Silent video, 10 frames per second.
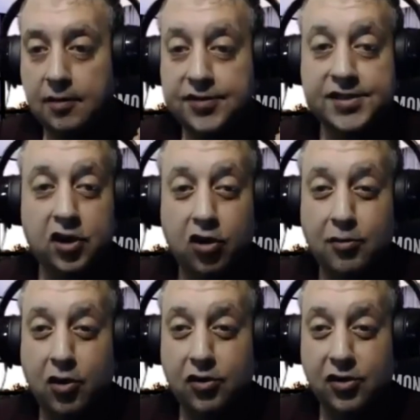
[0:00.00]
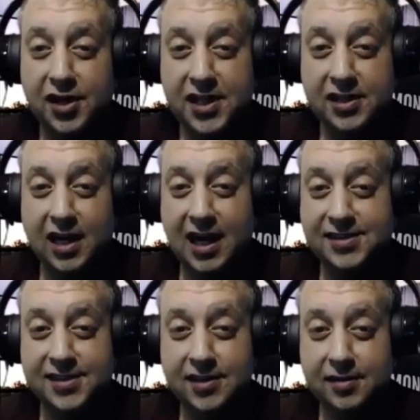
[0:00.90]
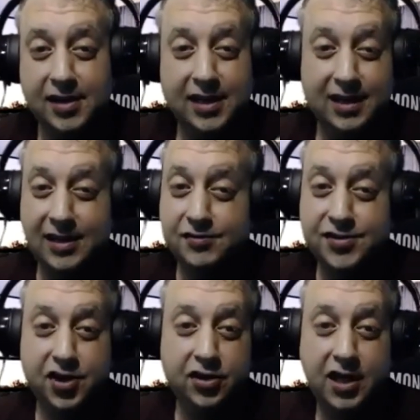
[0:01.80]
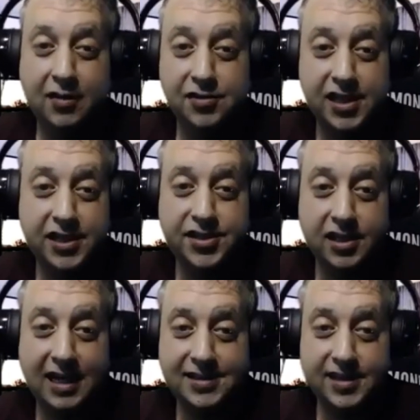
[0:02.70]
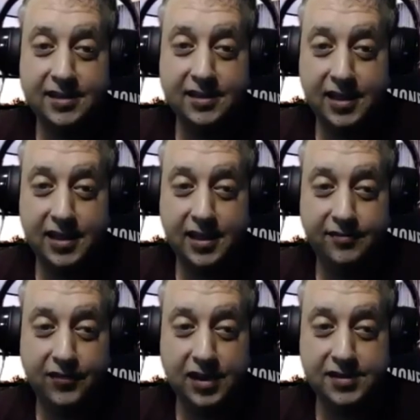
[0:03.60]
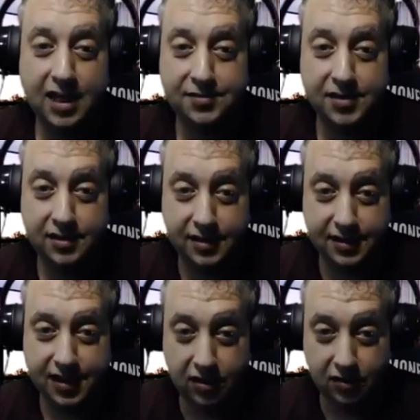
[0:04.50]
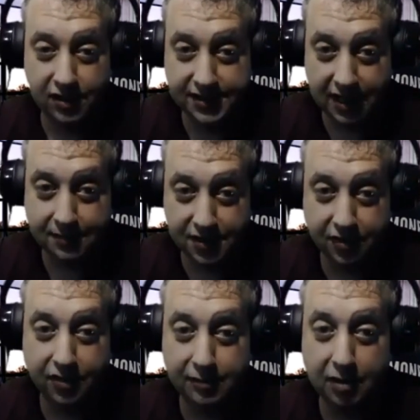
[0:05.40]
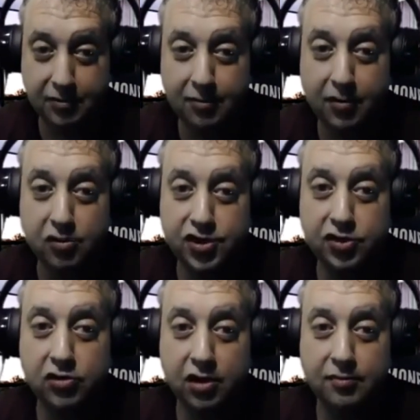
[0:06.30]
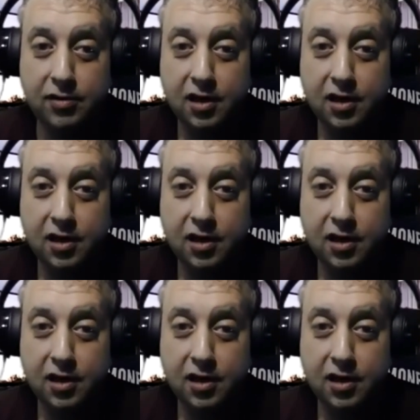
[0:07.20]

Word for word: this homeowner, it was a good conversation. I sent the flex option, the seller lease option agreement memo to him.